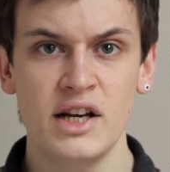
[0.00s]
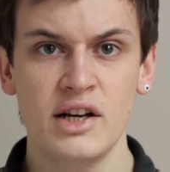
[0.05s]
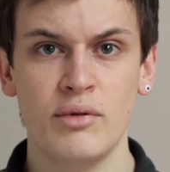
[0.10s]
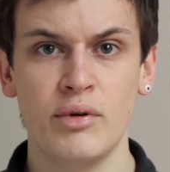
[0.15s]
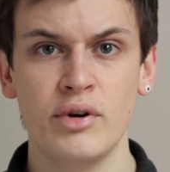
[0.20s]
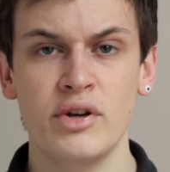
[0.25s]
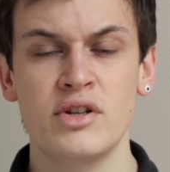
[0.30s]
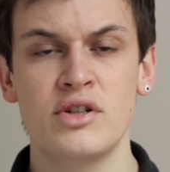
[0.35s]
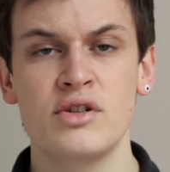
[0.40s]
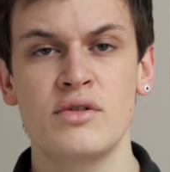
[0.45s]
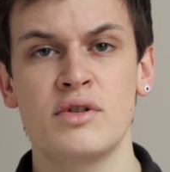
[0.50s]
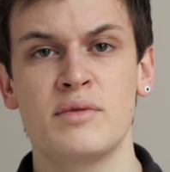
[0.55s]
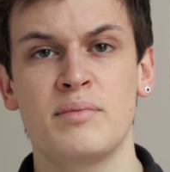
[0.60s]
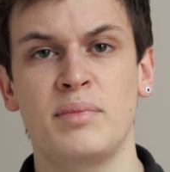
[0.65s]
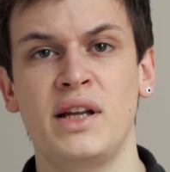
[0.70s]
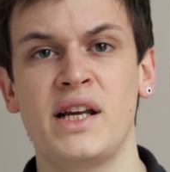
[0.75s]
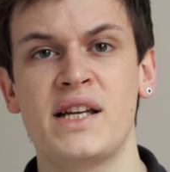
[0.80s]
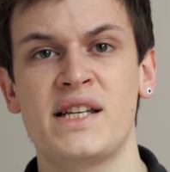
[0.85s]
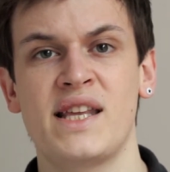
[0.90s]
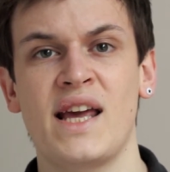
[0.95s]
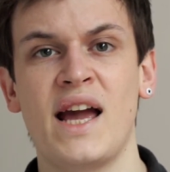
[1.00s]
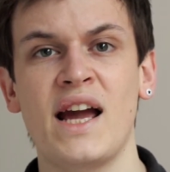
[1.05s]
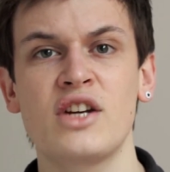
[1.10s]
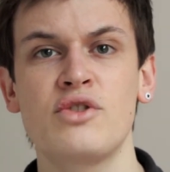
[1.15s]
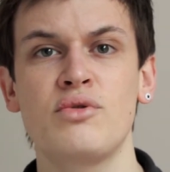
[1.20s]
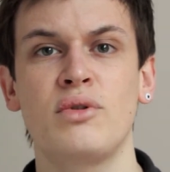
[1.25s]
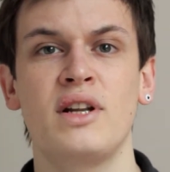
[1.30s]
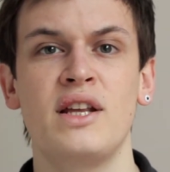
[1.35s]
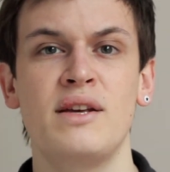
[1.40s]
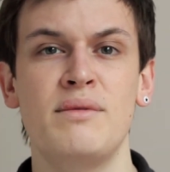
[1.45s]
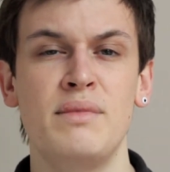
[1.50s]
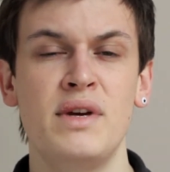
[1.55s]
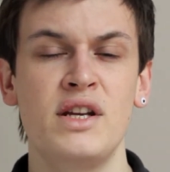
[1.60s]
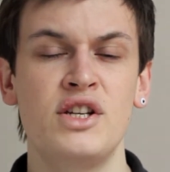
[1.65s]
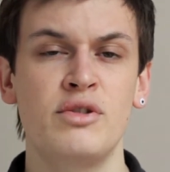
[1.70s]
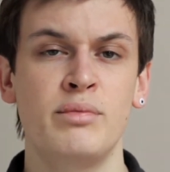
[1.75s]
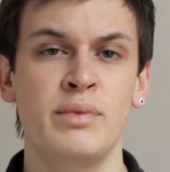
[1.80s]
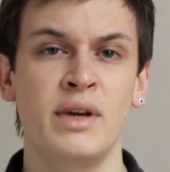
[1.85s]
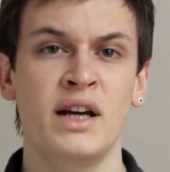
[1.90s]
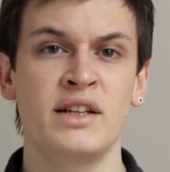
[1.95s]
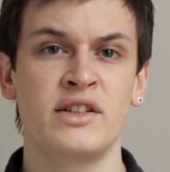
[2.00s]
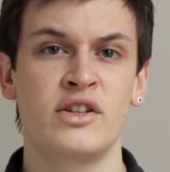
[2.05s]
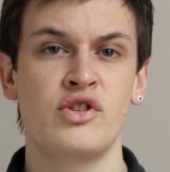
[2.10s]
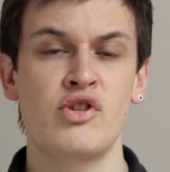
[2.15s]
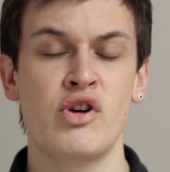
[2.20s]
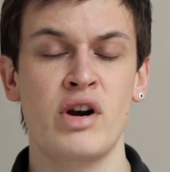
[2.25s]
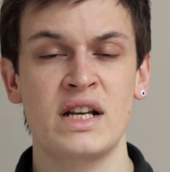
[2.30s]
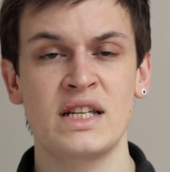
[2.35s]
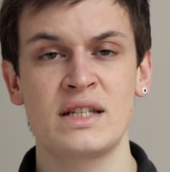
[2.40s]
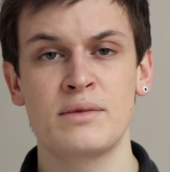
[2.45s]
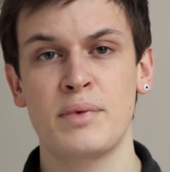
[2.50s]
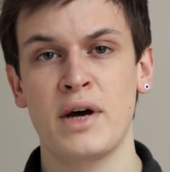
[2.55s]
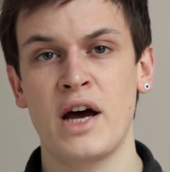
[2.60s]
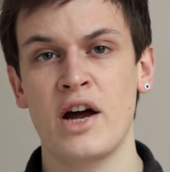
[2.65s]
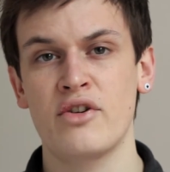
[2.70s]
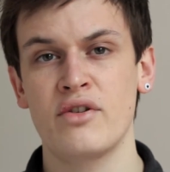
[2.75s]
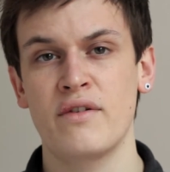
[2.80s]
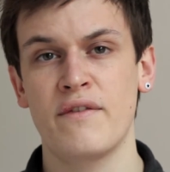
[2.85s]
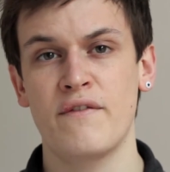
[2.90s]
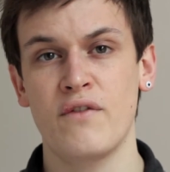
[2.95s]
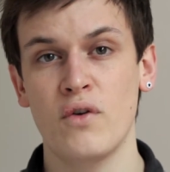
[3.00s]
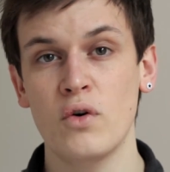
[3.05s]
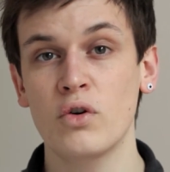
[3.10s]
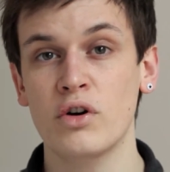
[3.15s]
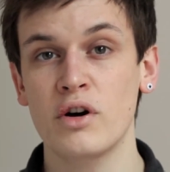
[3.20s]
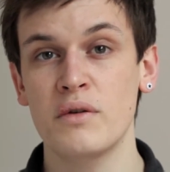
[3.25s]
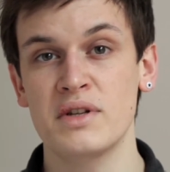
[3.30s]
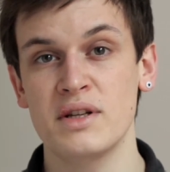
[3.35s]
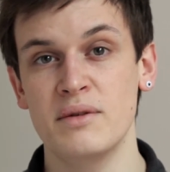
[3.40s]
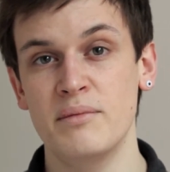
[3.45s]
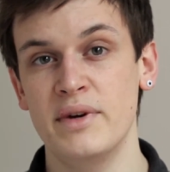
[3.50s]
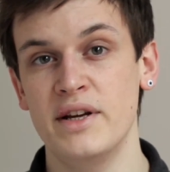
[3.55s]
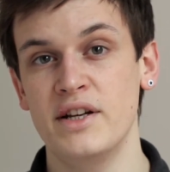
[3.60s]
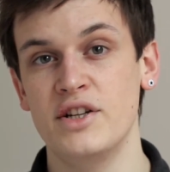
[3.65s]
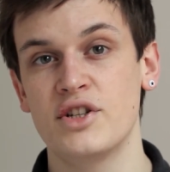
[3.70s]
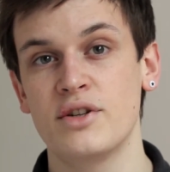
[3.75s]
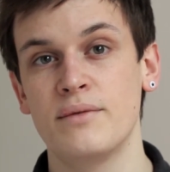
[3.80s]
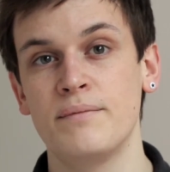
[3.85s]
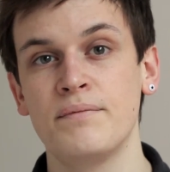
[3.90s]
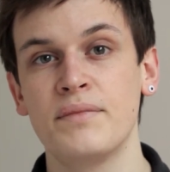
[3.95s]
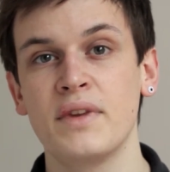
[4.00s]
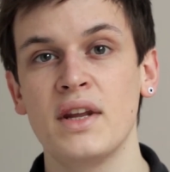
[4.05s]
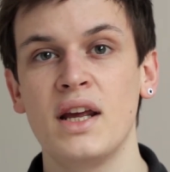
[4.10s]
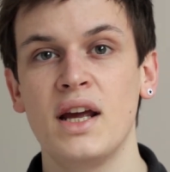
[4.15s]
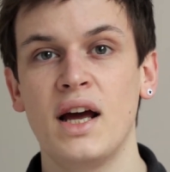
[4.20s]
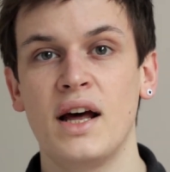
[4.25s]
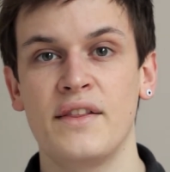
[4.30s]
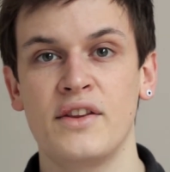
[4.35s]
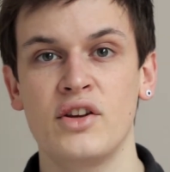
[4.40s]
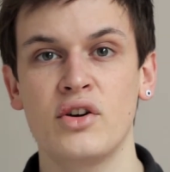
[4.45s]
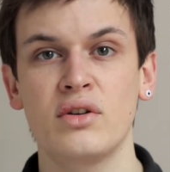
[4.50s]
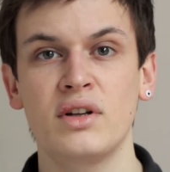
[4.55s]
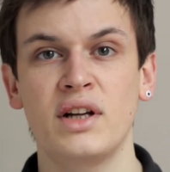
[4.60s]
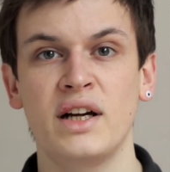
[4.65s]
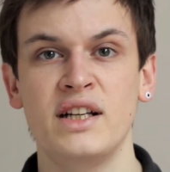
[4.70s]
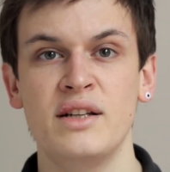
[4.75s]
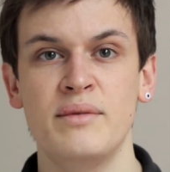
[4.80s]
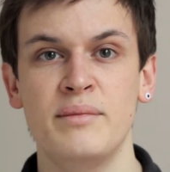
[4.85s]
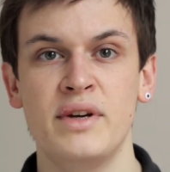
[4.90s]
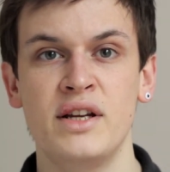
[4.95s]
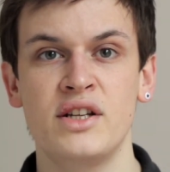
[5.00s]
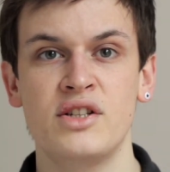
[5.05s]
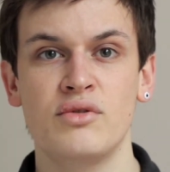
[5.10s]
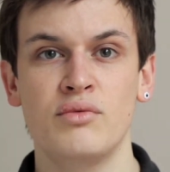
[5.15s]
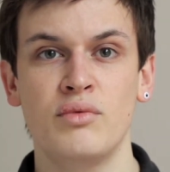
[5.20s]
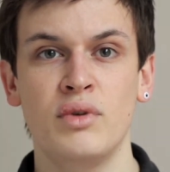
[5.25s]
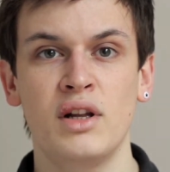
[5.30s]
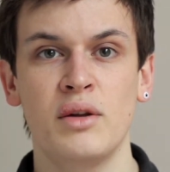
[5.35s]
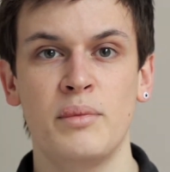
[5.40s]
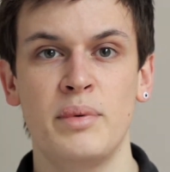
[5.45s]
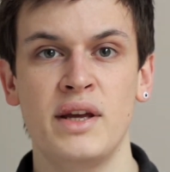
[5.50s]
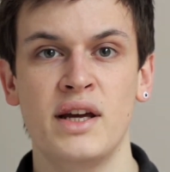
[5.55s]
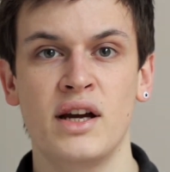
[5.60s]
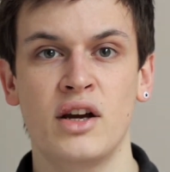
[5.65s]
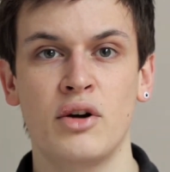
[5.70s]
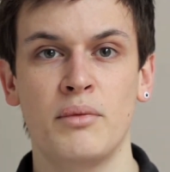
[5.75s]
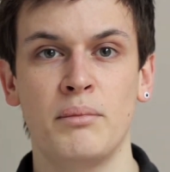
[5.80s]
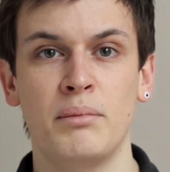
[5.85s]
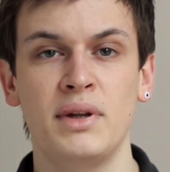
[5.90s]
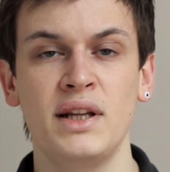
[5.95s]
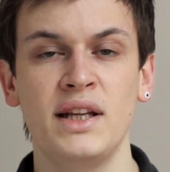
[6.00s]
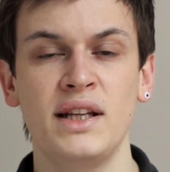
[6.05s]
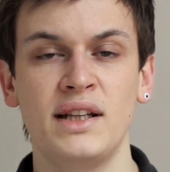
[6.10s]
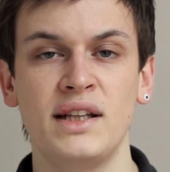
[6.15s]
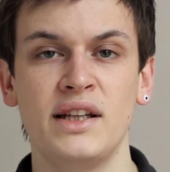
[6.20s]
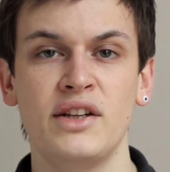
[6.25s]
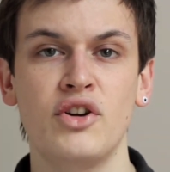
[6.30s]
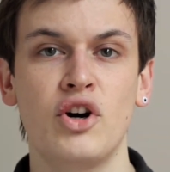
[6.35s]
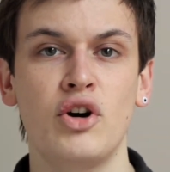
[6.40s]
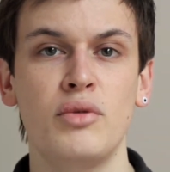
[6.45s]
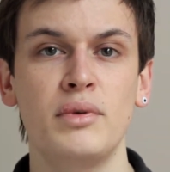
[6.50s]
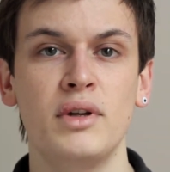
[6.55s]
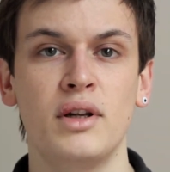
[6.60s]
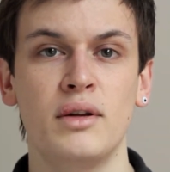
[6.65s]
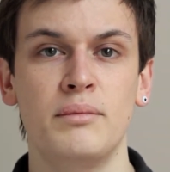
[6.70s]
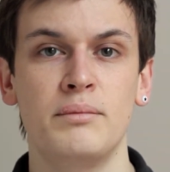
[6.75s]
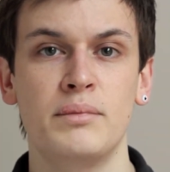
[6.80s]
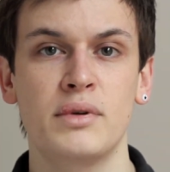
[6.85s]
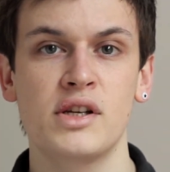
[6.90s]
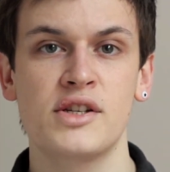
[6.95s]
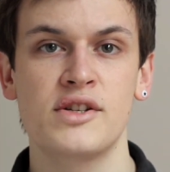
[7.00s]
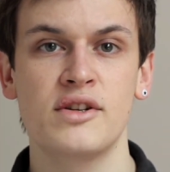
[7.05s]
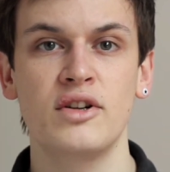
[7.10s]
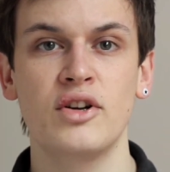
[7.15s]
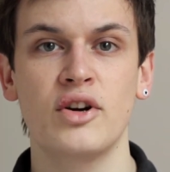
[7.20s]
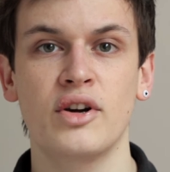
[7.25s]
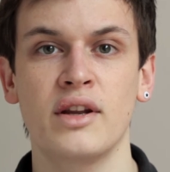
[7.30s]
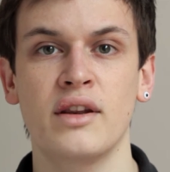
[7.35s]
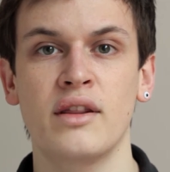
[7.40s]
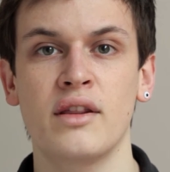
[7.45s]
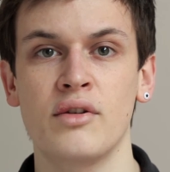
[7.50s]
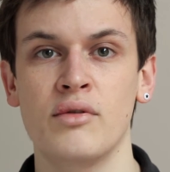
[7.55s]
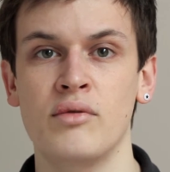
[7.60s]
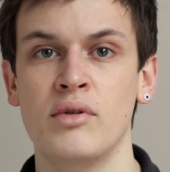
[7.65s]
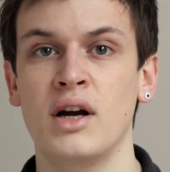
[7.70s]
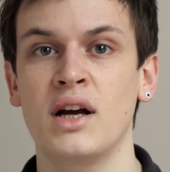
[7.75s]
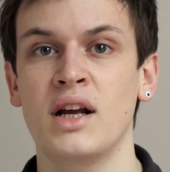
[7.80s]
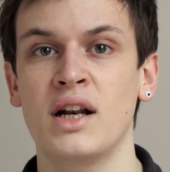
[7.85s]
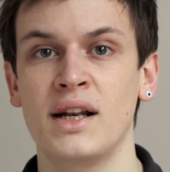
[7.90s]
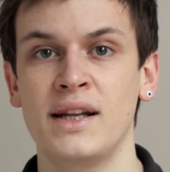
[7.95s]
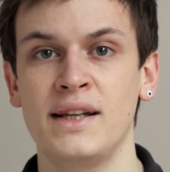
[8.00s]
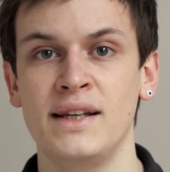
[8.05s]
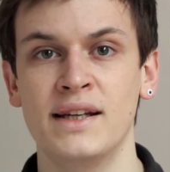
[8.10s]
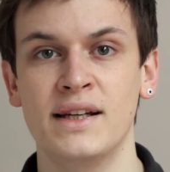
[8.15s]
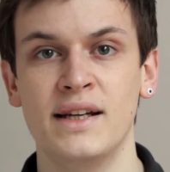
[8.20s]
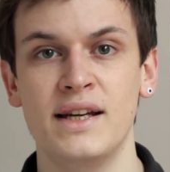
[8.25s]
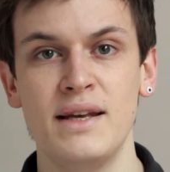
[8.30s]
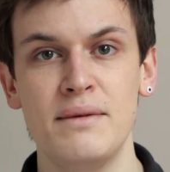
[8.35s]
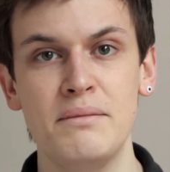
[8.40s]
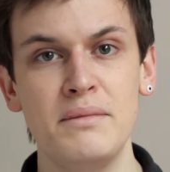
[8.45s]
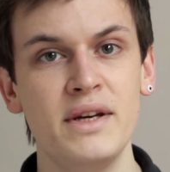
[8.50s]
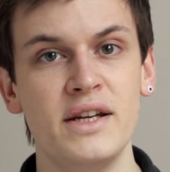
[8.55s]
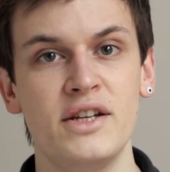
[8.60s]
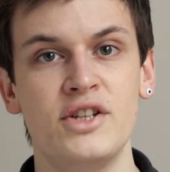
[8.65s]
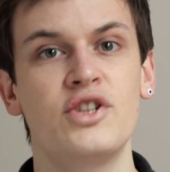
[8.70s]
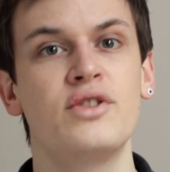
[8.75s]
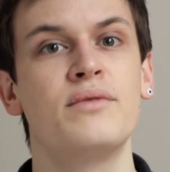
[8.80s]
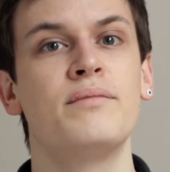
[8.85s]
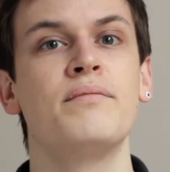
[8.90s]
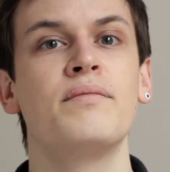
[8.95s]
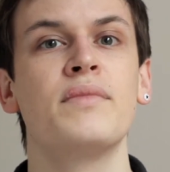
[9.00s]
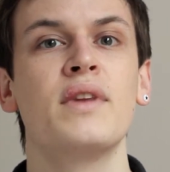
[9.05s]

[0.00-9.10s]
Now what you do is place the actual image behind a transparent foreground image, and the online image will appear completely normal because you're looking through a clear image.